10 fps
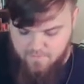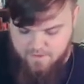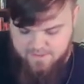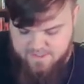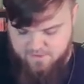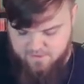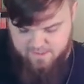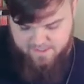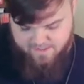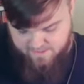It's going to look
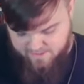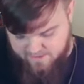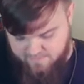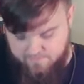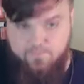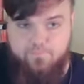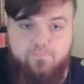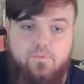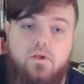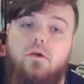like this.
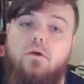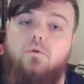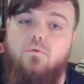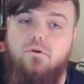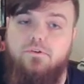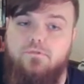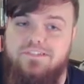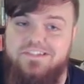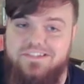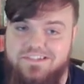We're going to do
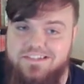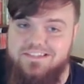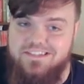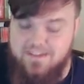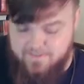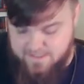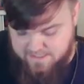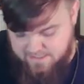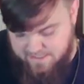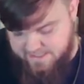16,
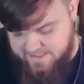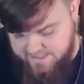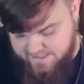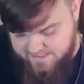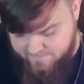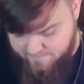17, 19,